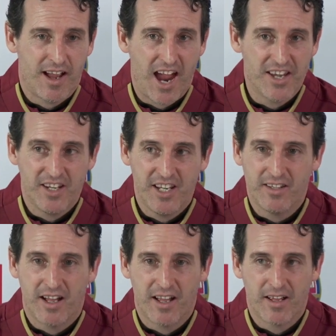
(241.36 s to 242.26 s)
I
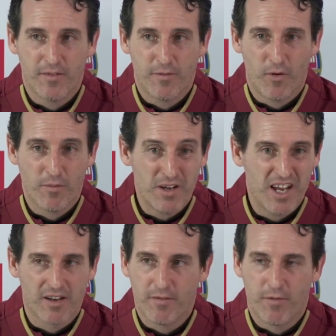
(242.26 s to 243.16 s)
need for
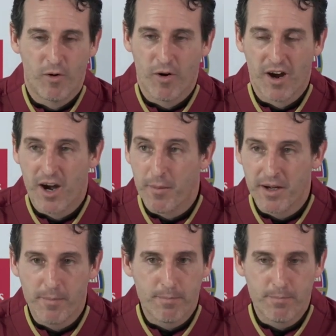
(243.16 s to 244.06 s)
me and for
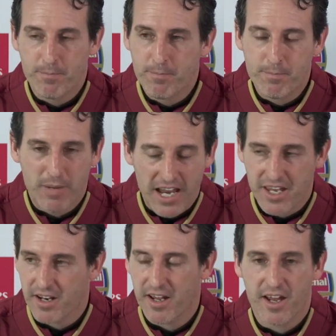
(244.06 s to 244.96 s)
every
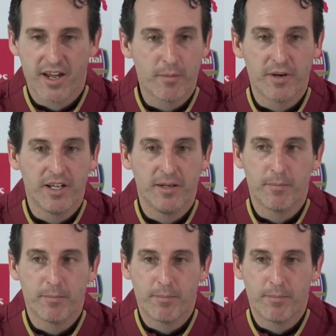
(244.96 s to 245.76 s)
player, every